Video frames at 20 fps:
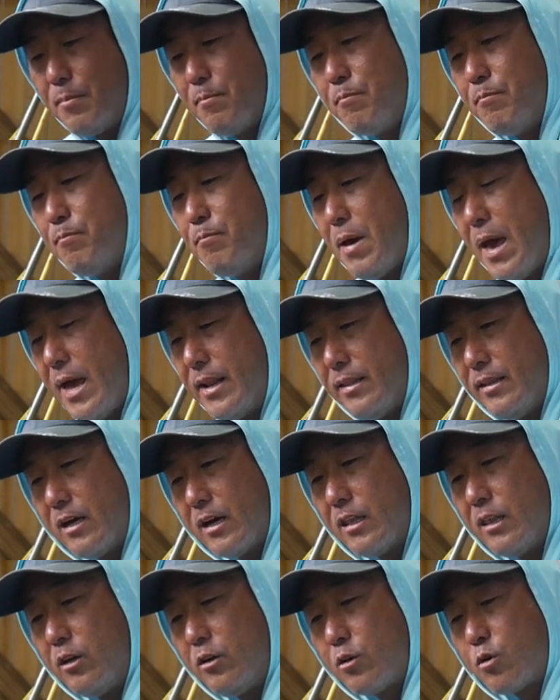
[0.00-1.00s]
Bend the
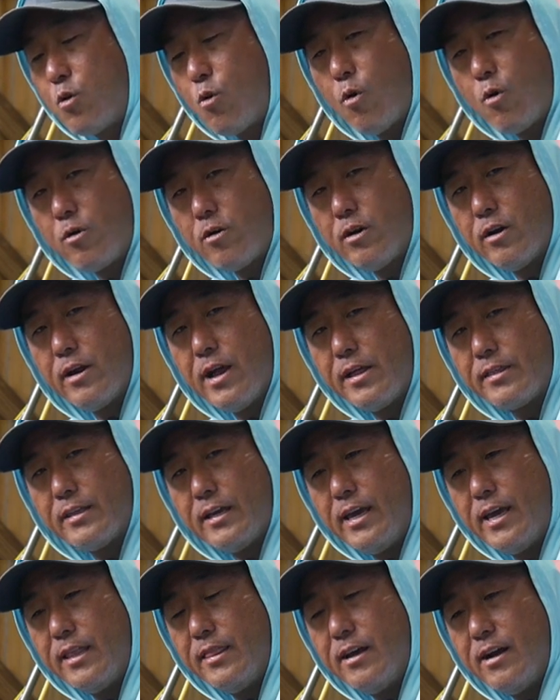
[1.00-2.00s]
little corner at
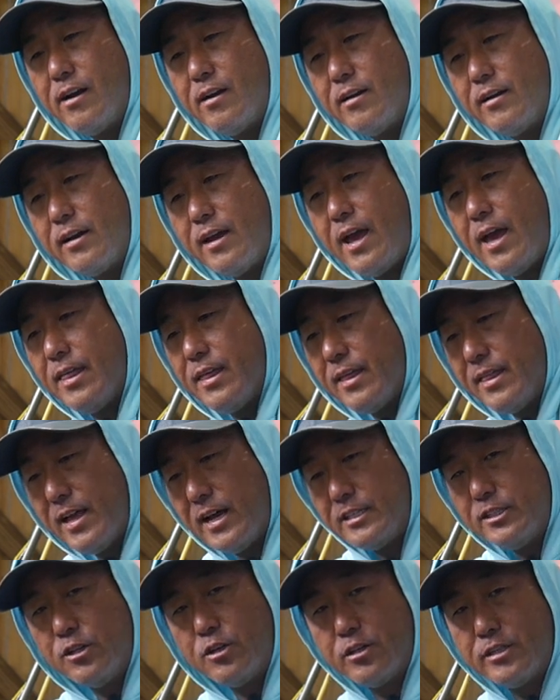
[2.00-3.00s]
the end there and then
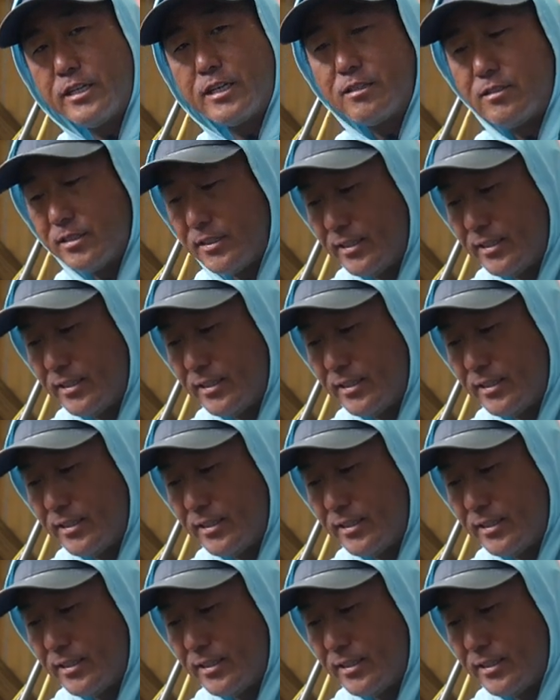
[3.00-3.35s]
that's your tickle